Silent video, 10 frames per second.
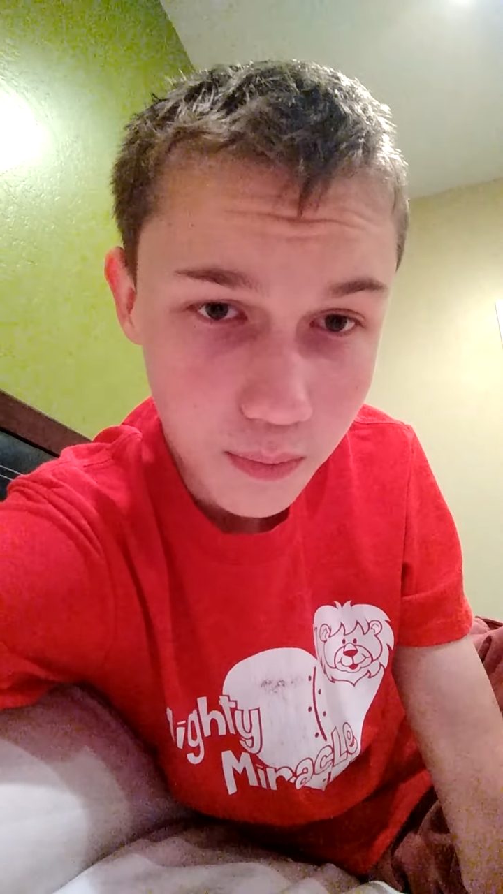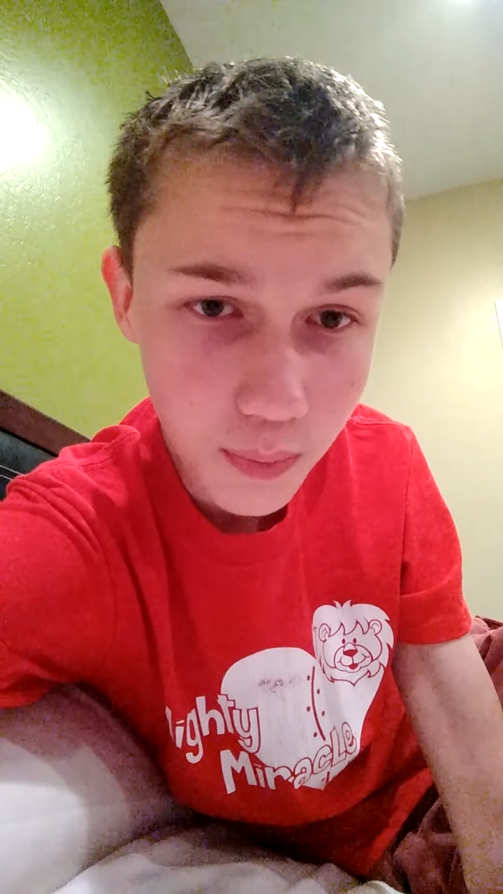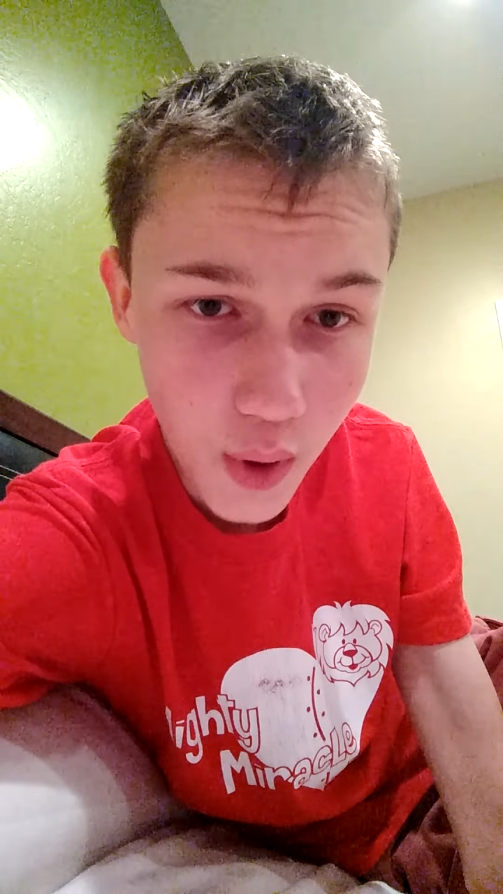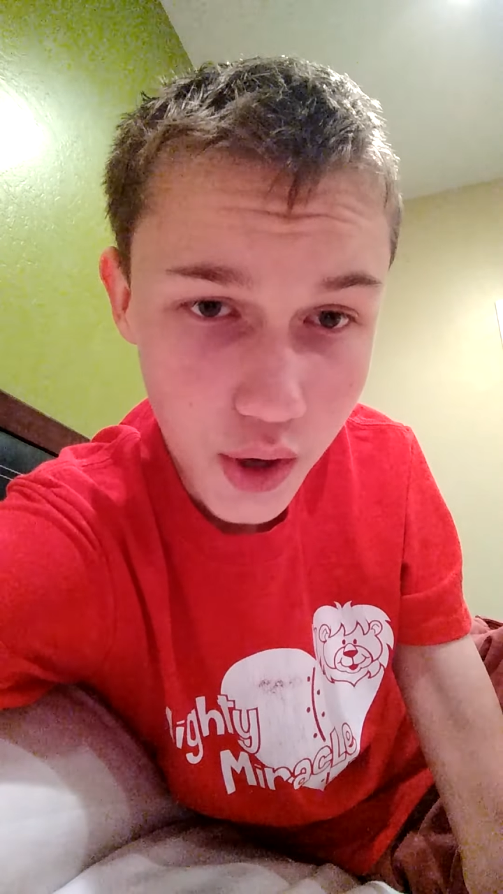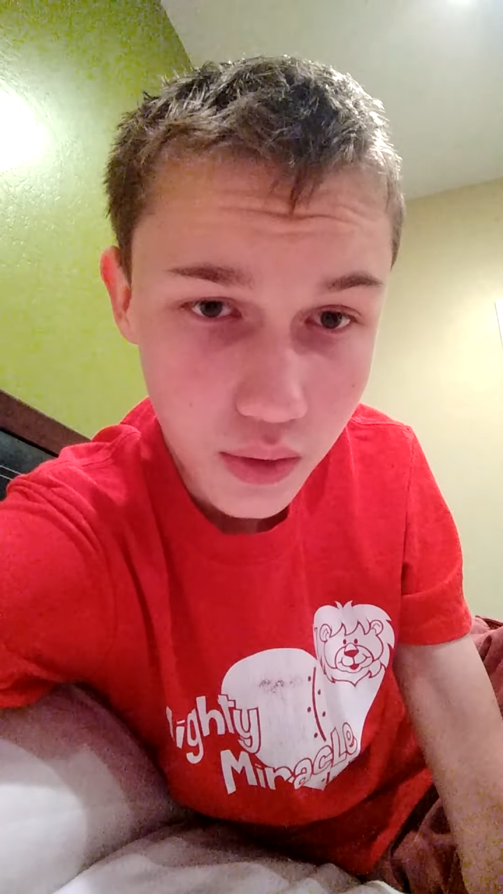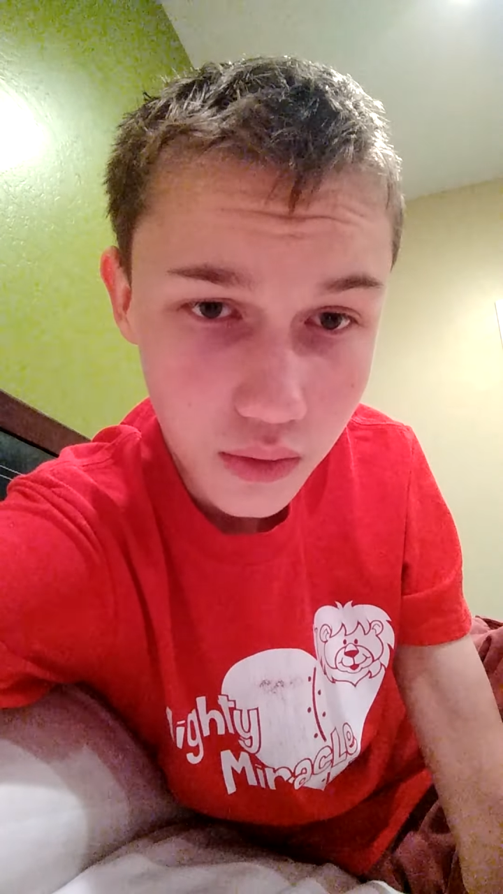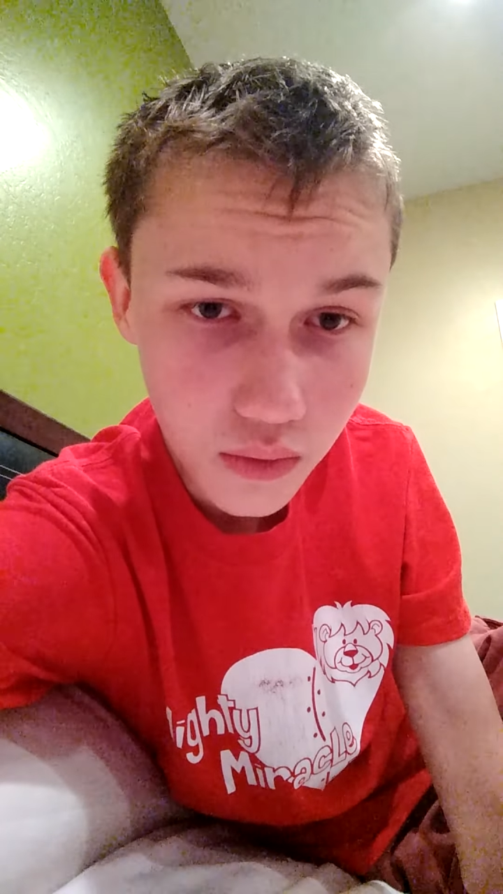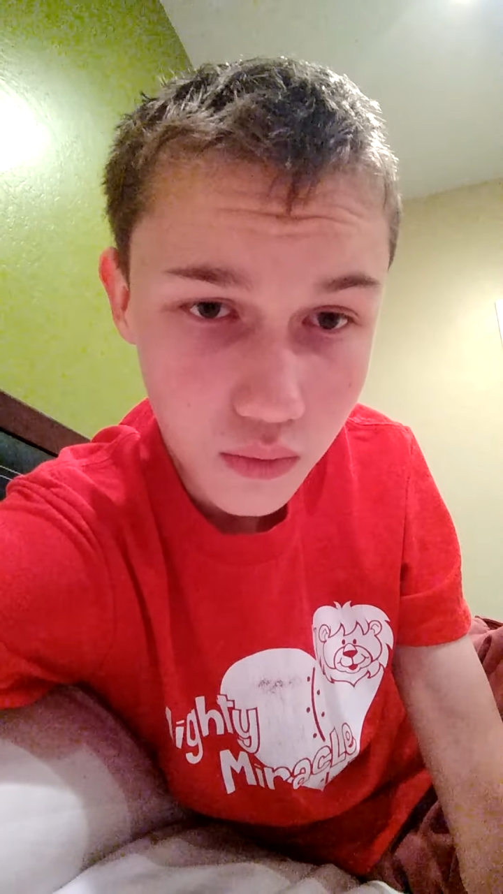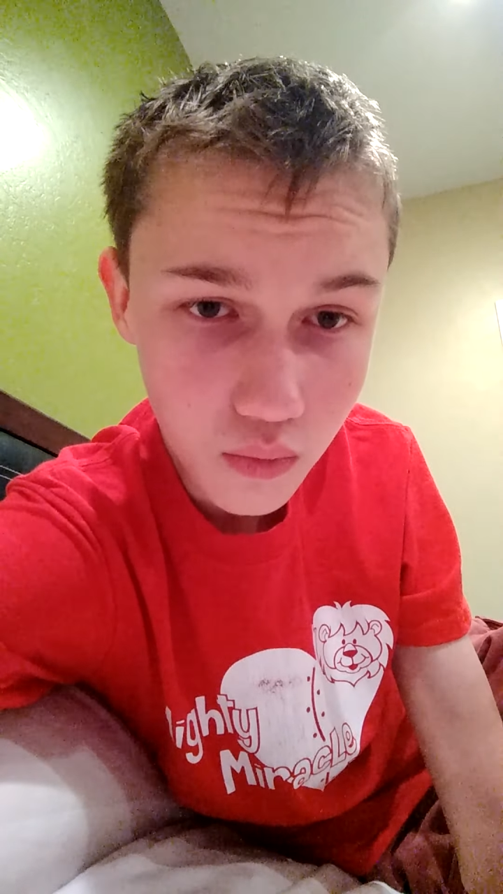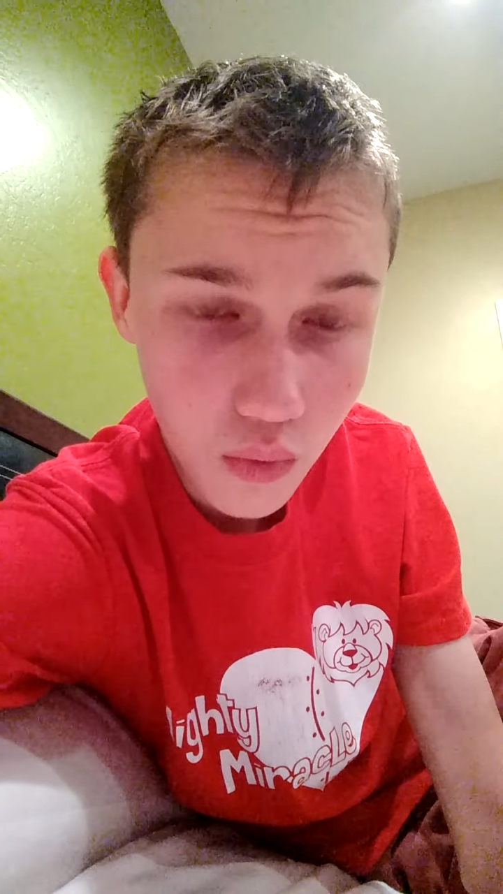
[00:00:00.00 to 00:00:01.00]
But
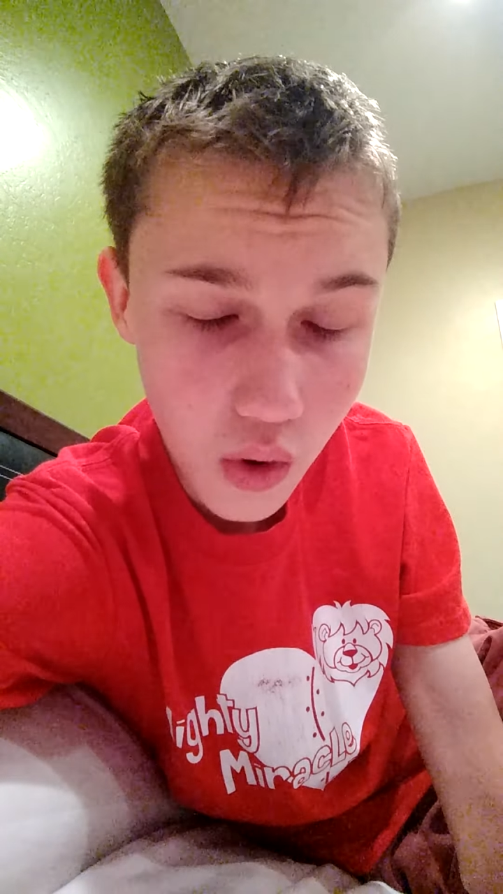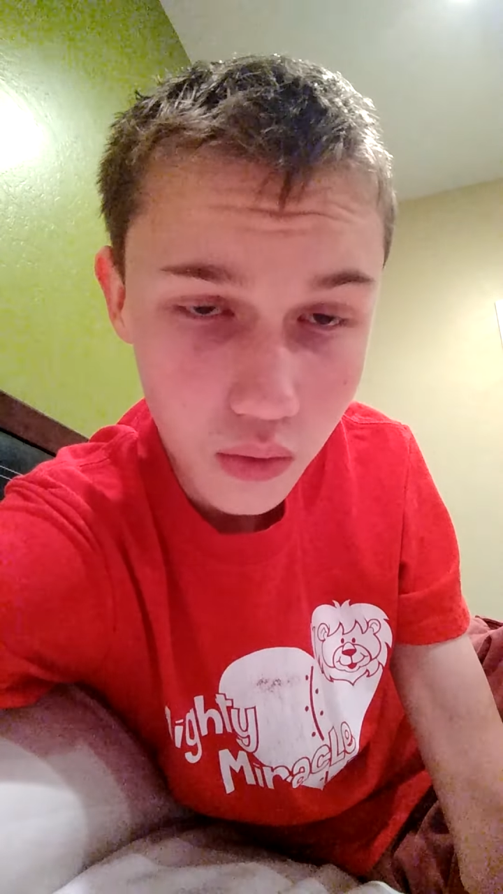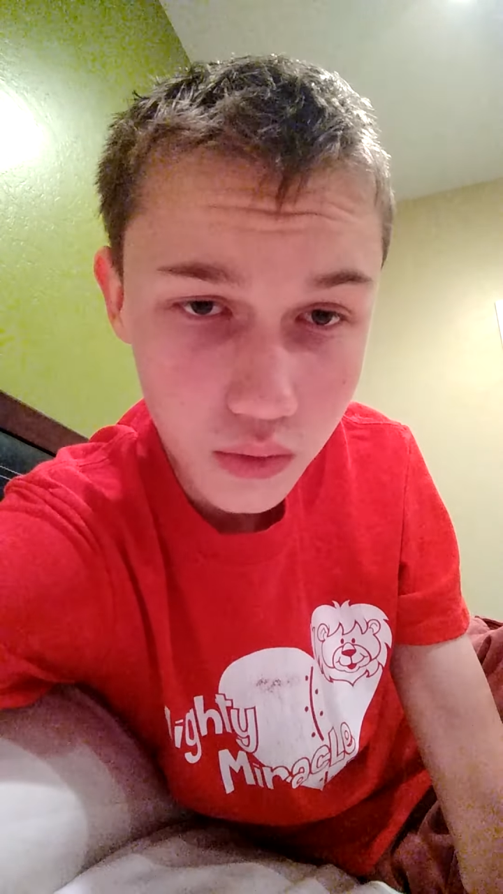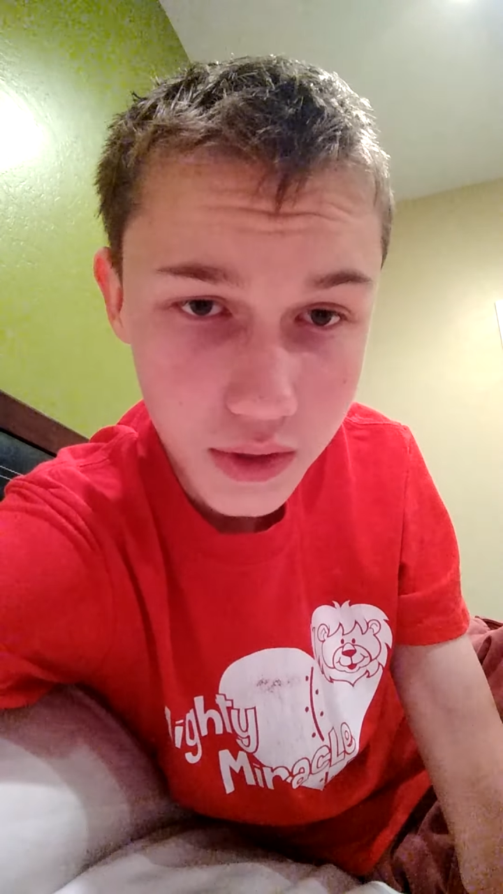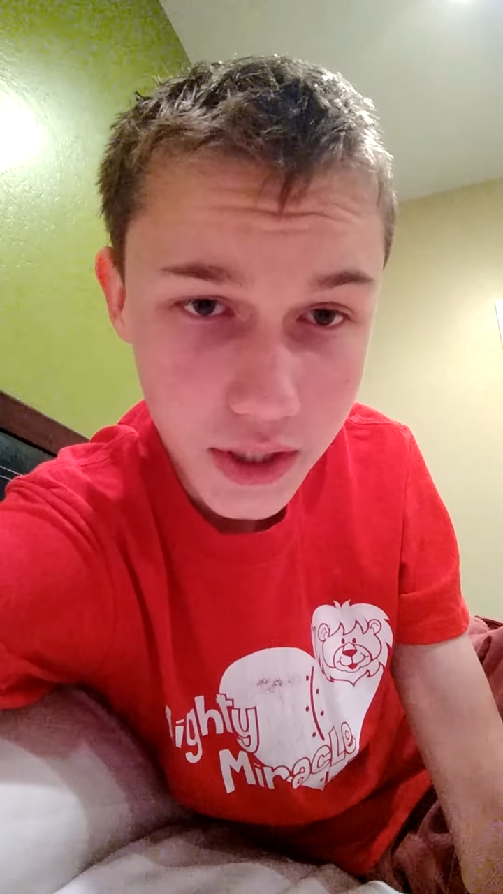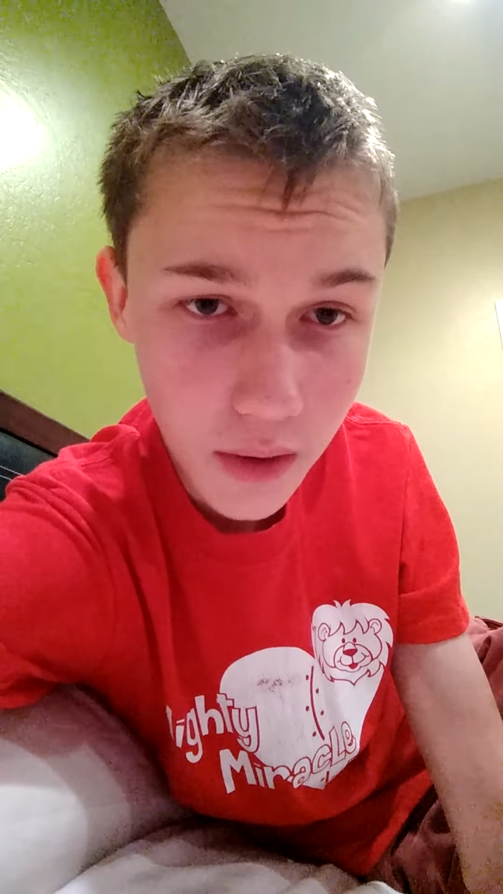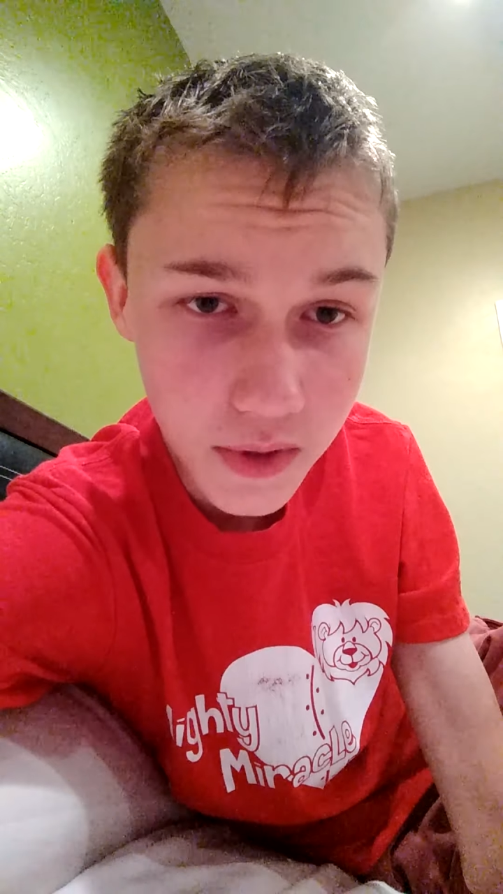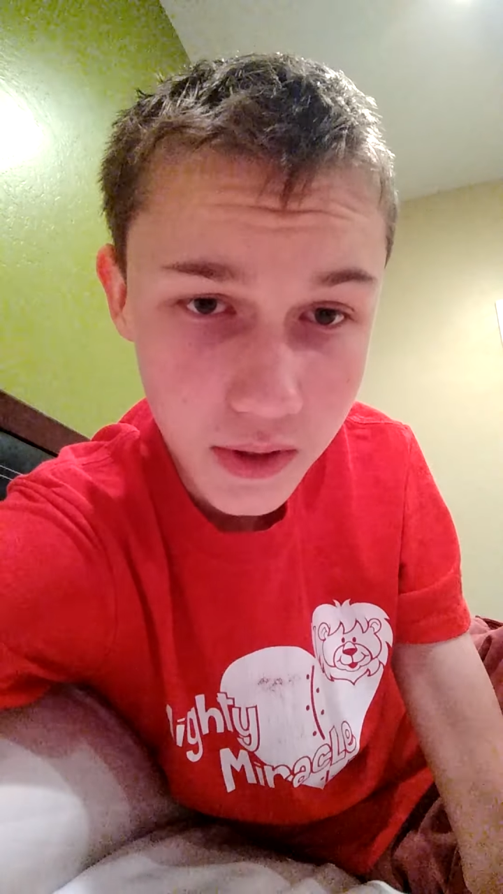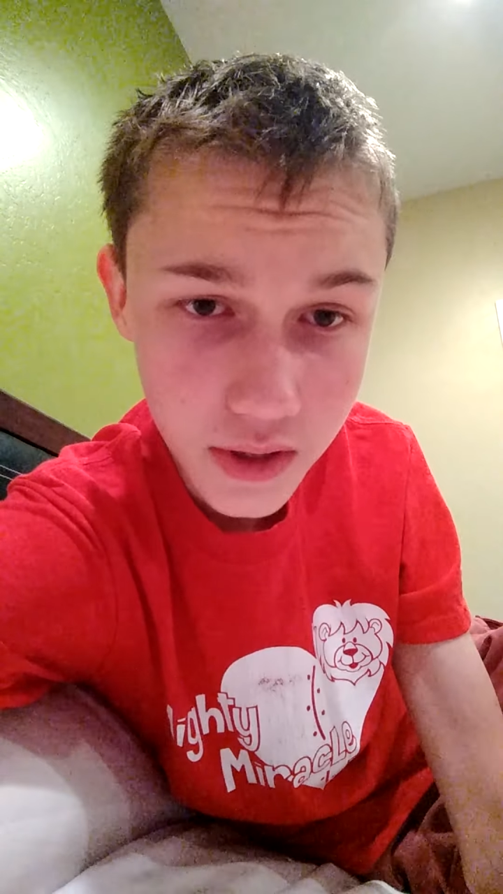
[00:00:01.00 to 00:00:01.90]
some